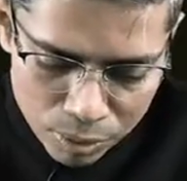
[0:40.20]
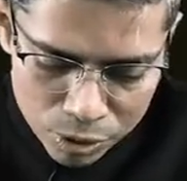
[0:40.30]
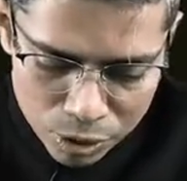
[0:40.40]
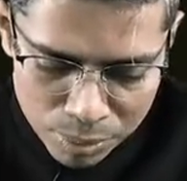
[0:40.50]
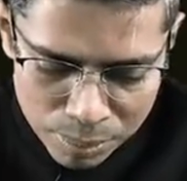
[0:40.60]

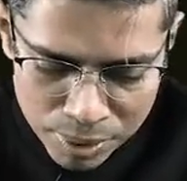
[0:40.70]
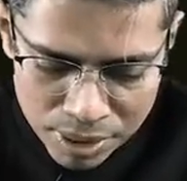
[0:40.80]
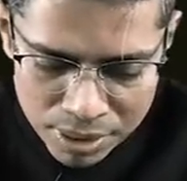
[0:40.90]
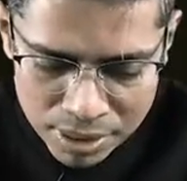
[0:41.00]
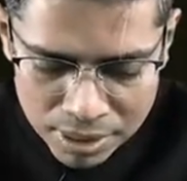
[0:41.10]
also
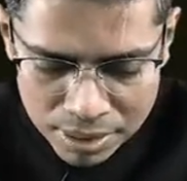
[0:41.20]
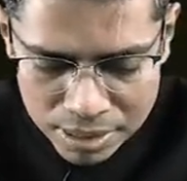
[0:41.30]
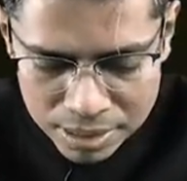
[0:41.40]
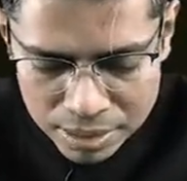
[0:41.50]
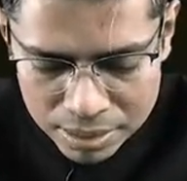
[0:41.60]
remember
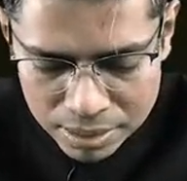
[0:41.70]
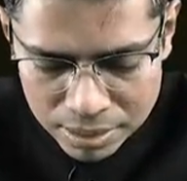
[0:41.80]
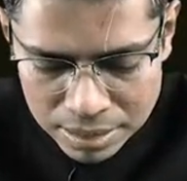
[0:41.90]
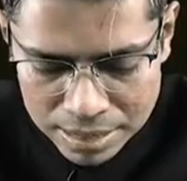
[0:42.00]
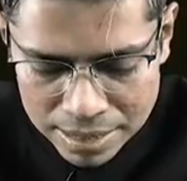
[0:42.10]
that
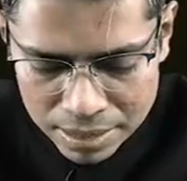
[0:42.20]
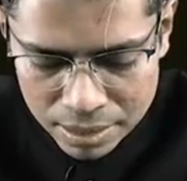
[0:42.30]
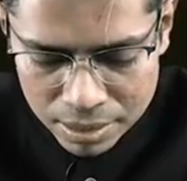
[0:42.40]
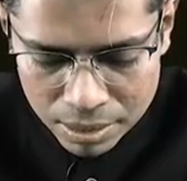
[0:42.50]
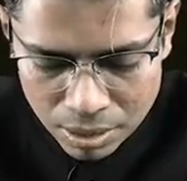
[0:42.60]
the
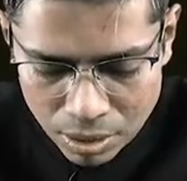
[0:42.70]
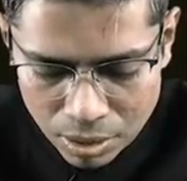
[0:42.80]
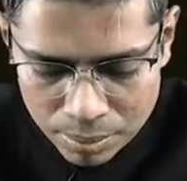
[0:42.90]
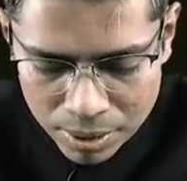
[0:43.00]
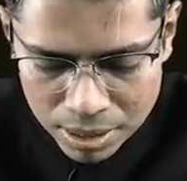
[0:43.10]
length
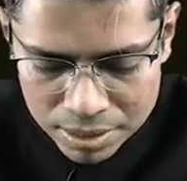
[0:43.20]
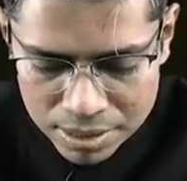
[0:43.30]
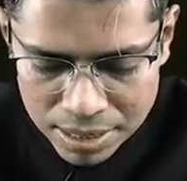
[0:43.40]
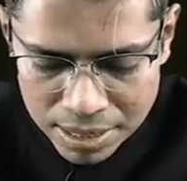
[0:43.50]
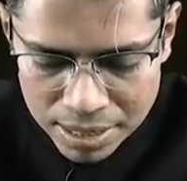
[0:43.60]
of a
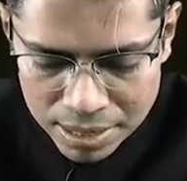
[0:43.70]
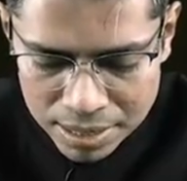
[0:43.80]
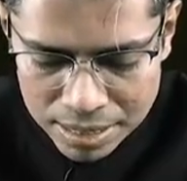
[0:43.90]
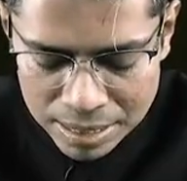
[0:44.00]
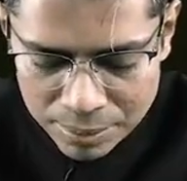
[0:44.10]
single
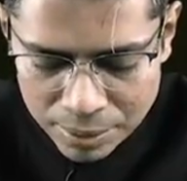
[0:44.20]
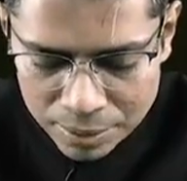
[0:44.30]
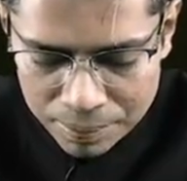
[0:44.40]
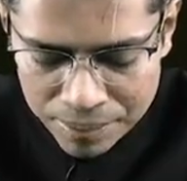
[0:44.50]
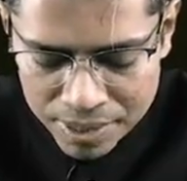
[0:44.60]

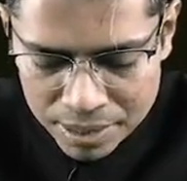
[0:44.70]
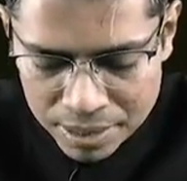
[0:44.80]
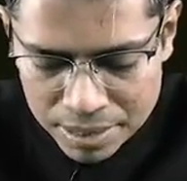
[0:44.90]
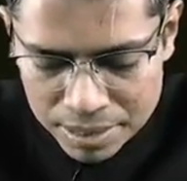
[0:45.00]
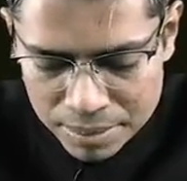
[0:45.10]
nephron
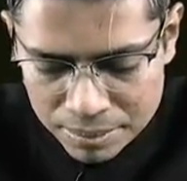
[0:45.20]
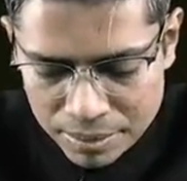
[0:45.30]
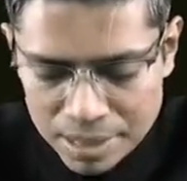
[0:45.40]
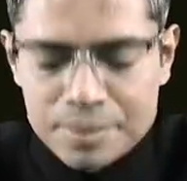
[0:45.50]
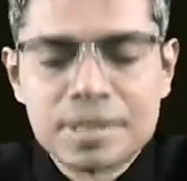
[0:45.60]
is
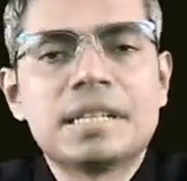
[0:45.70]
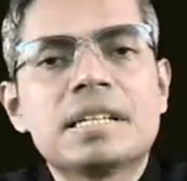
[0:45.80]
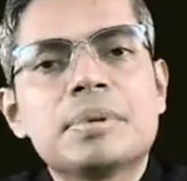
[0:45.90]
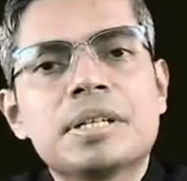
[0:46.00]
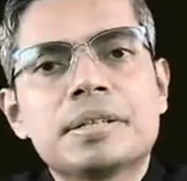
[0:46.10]
5
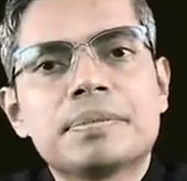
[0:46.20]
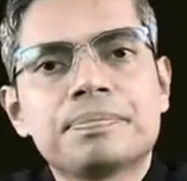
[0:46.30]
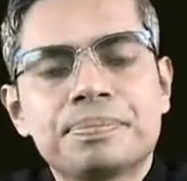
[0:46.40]
centimeter.